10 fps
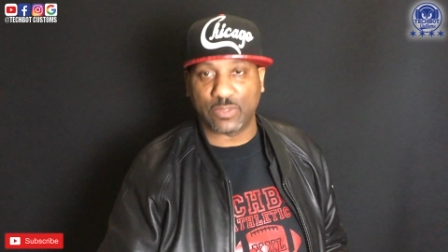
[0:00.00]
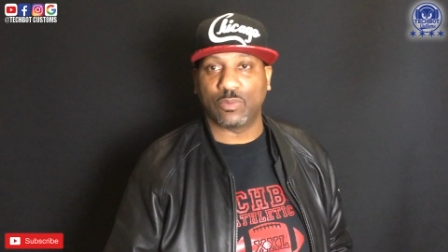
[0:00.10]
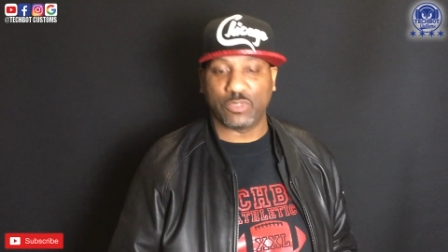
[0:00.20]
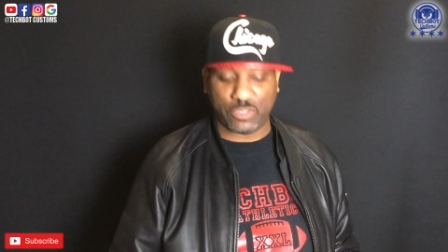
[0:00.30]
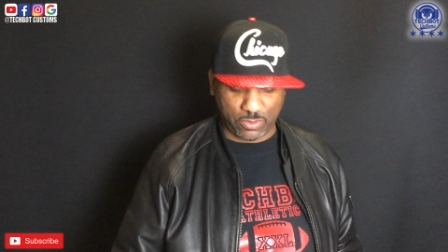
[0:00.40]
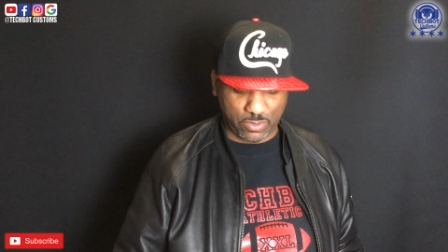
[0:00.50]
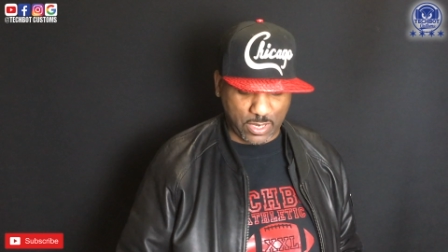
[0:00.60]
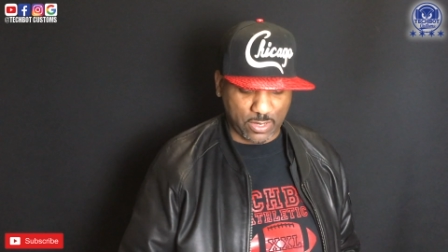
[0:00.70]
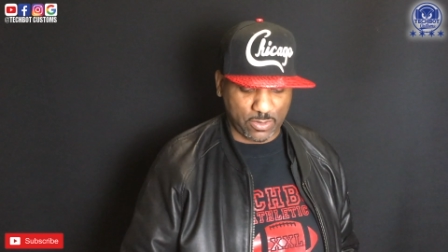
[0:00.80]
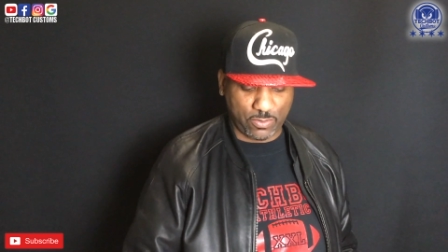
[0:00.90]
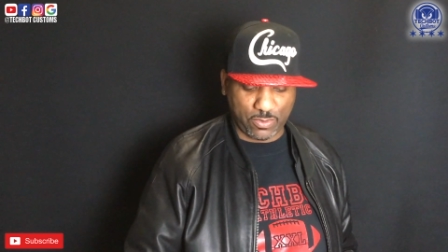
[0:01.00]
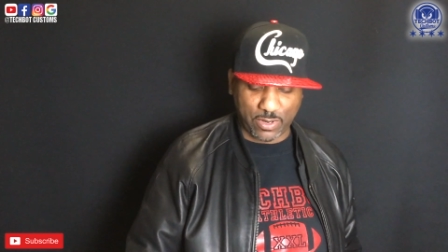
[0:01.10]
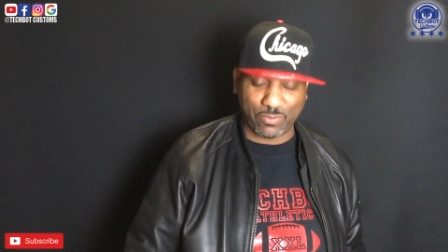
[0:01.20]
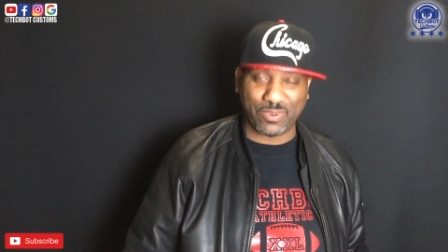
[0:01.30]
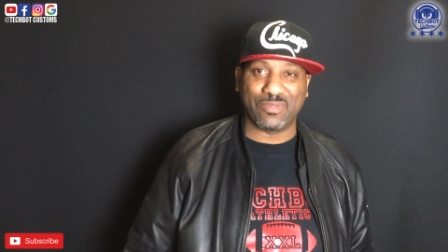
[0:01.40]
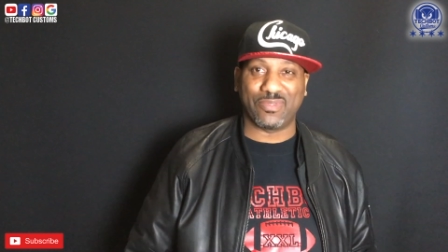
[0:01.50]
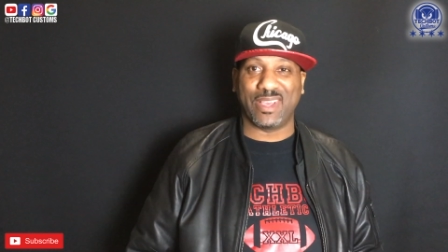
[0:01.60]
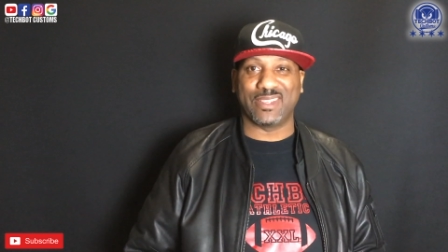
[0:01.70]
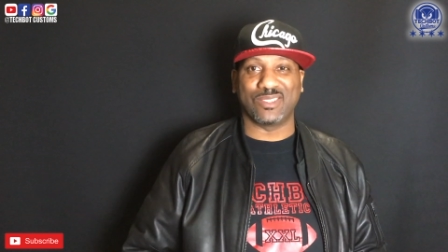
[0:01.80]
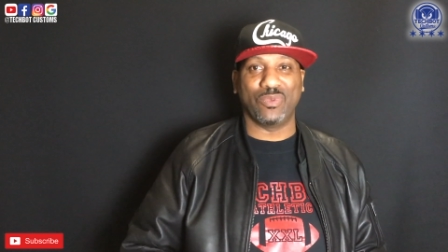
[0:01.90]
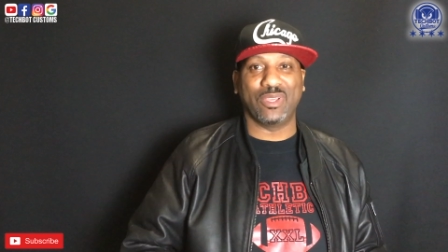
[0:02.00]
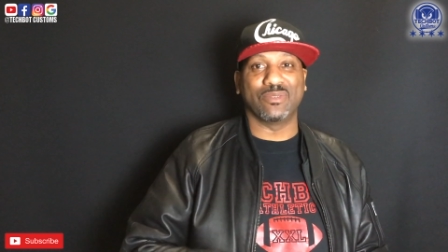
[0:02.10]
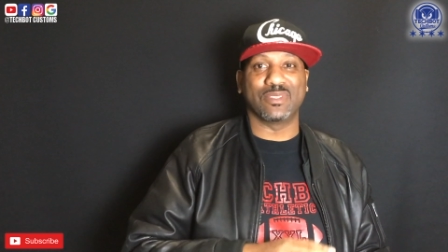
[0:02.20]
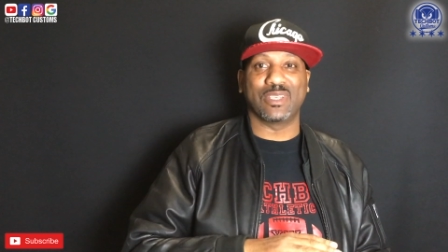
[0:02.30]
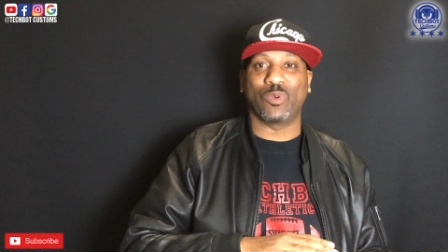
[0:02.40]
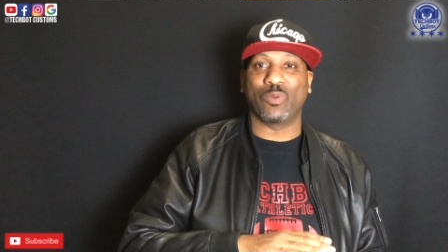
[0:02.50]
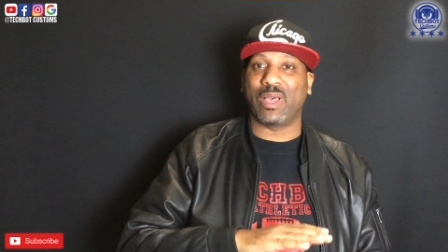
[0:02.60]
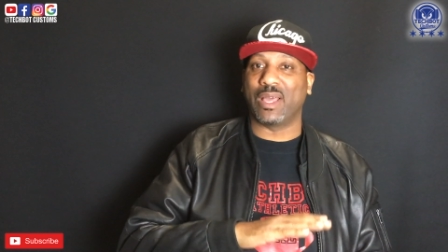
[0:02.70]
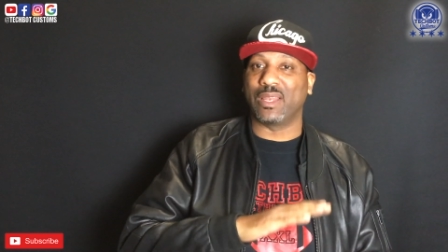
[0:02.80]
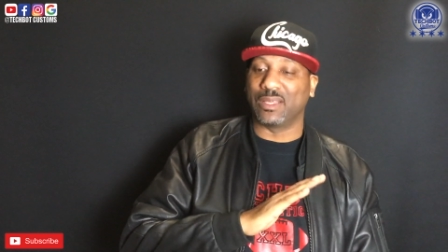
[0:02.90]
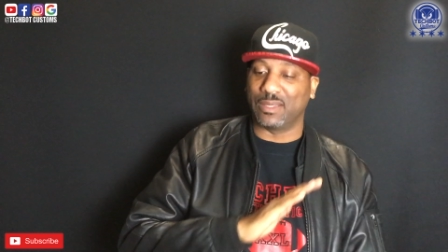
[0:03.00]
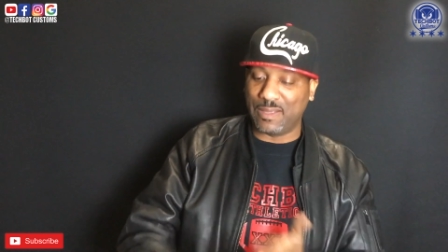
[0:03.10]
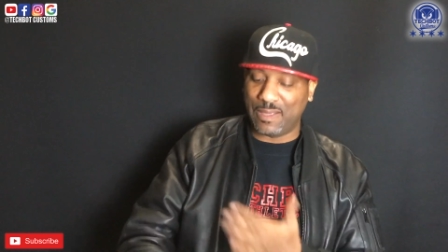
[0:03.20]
So I'm going to show you how to do that real fast, and we're going to zip up out of here.